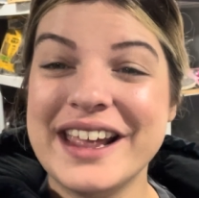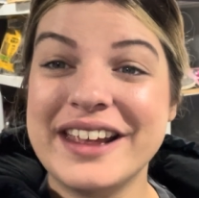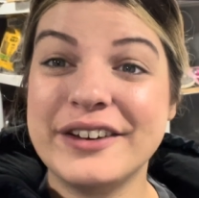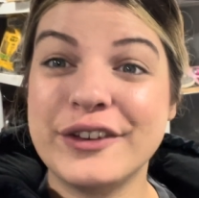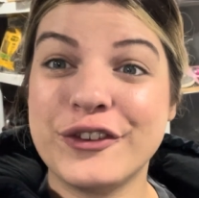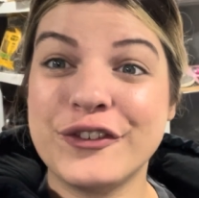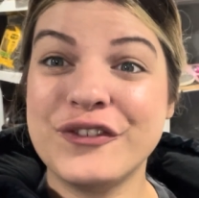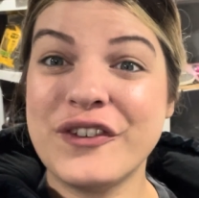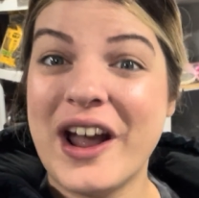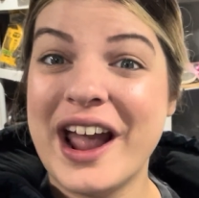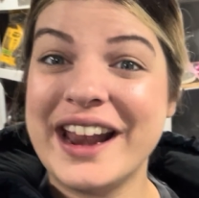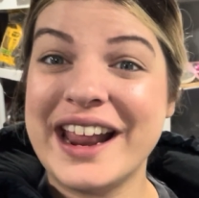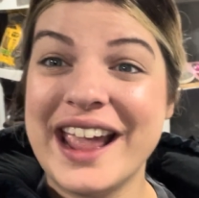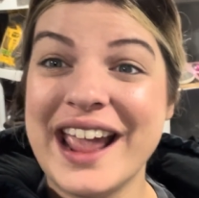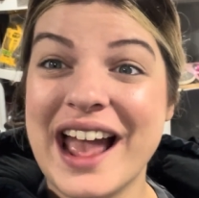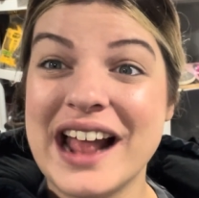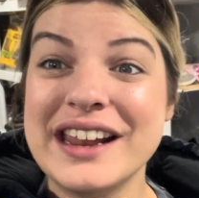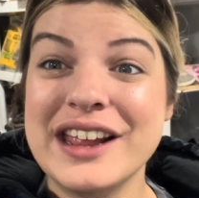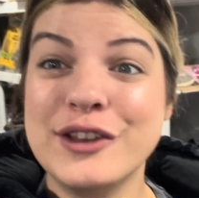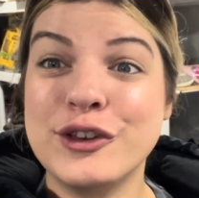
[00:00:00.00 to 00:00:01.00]
it is Friday.
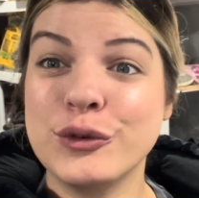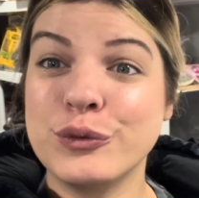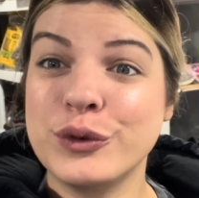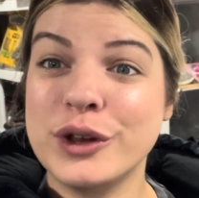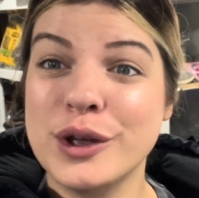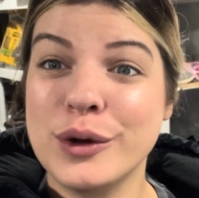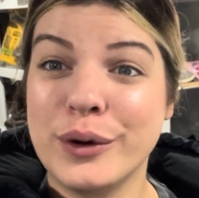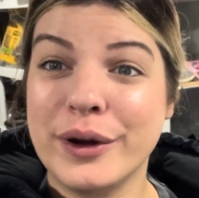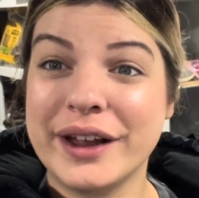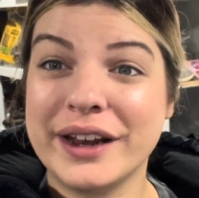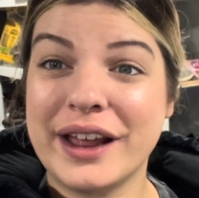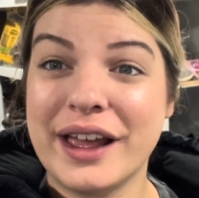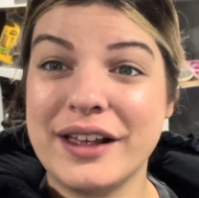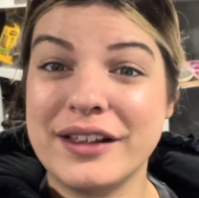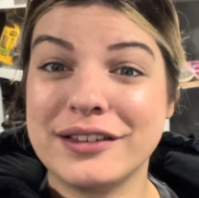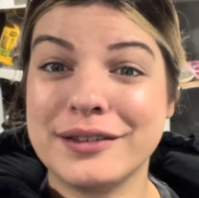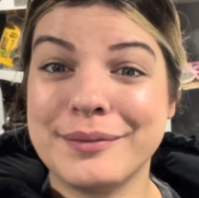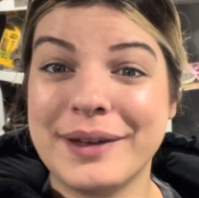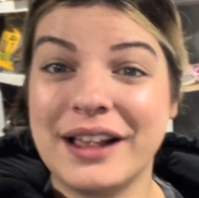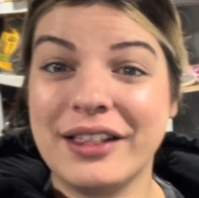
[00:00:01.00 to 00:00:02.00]
I need to
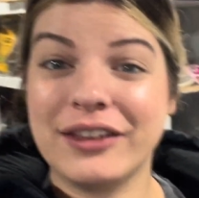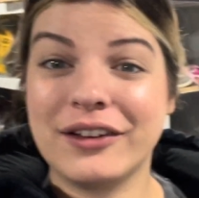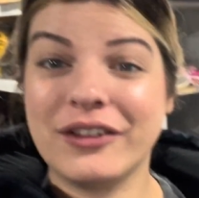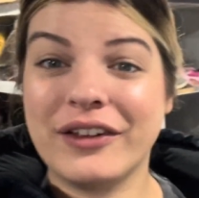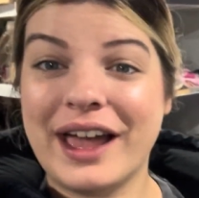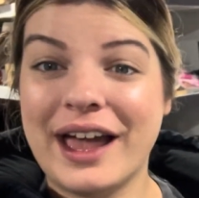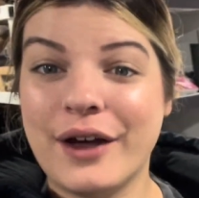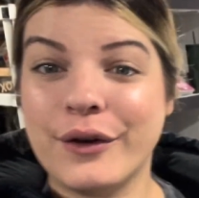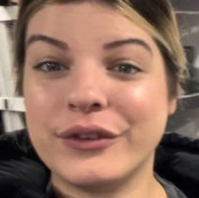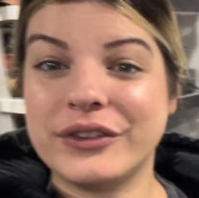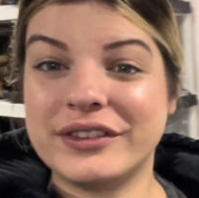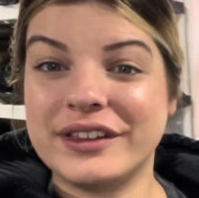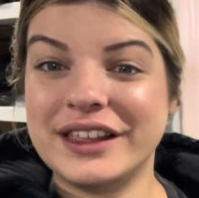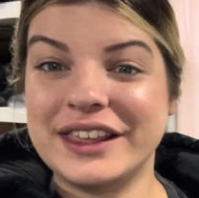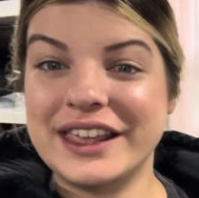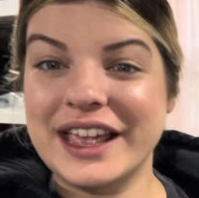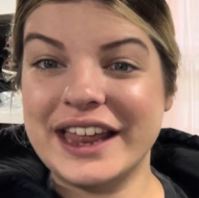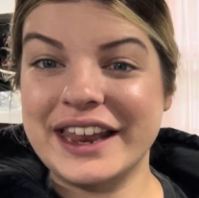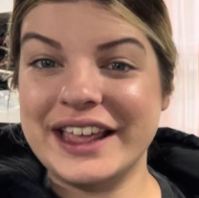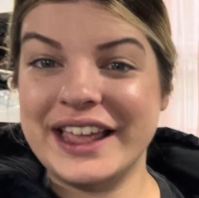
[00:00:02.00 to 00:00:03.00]
reorganize my little house
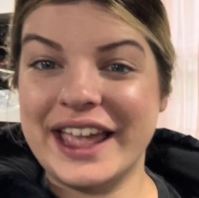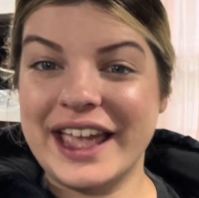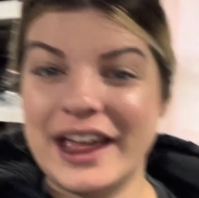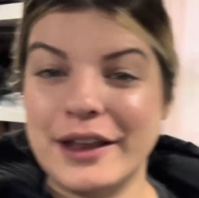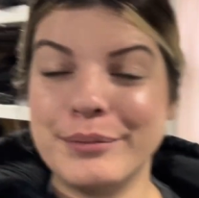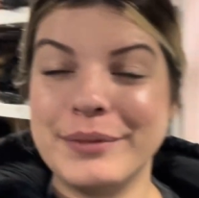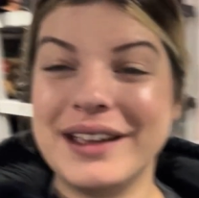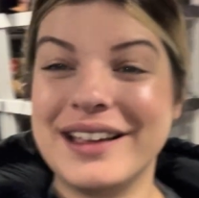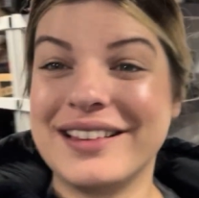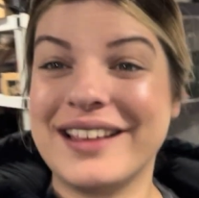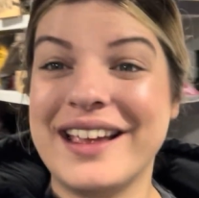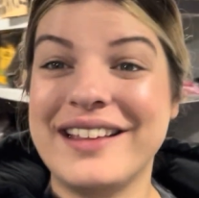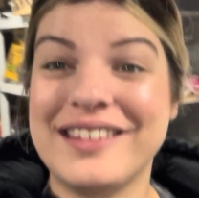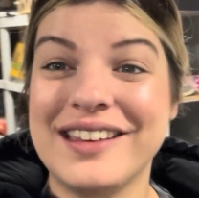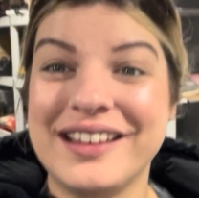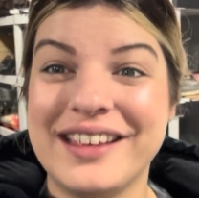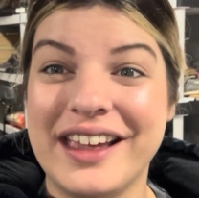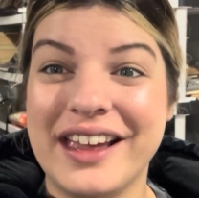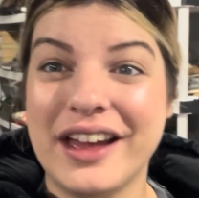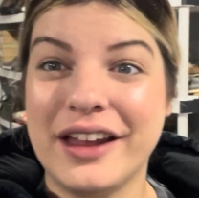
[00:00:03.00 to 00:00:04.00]
yet again because I
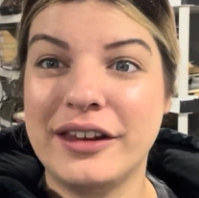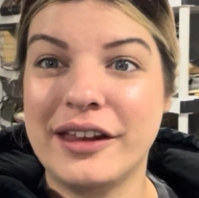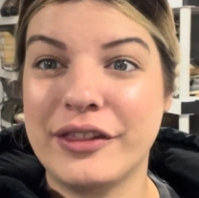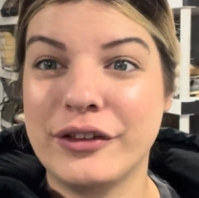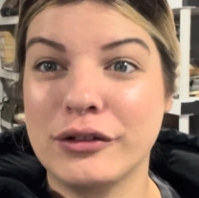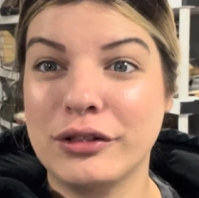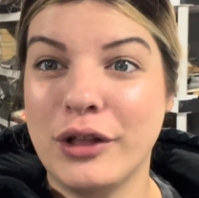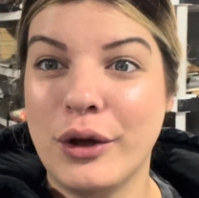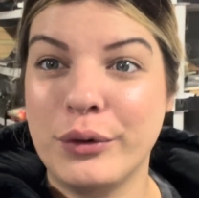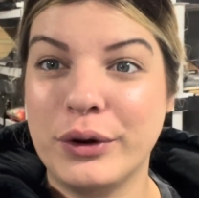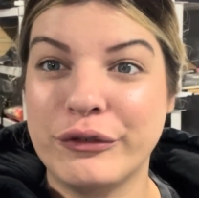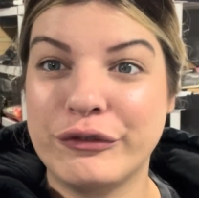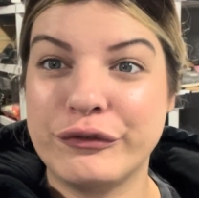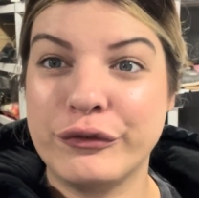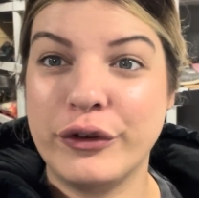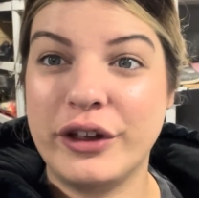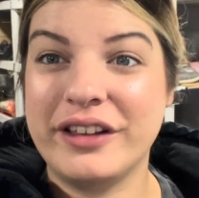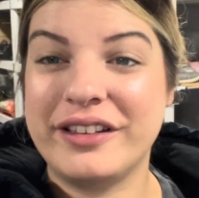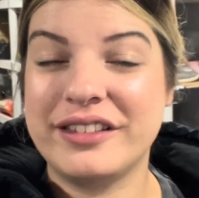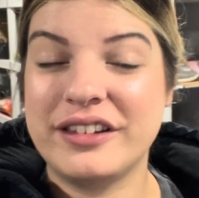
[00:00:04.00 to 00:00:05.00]
did get another load of
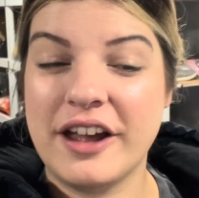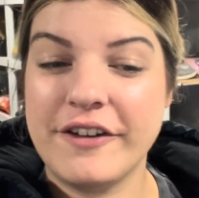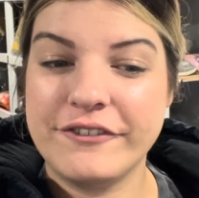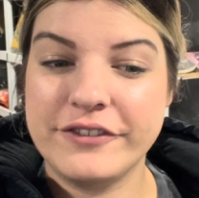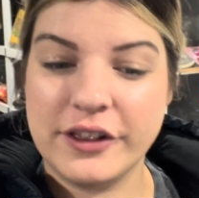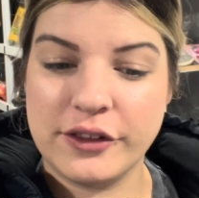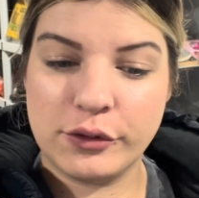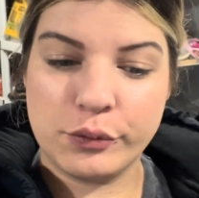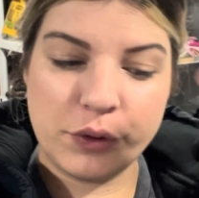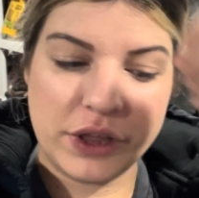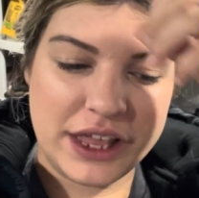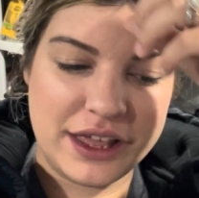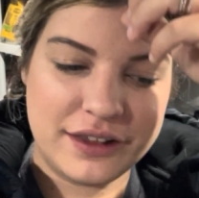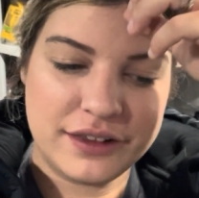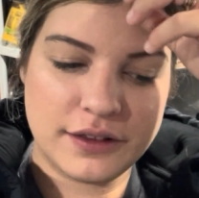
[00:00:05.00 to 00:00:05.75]
free stuff this week,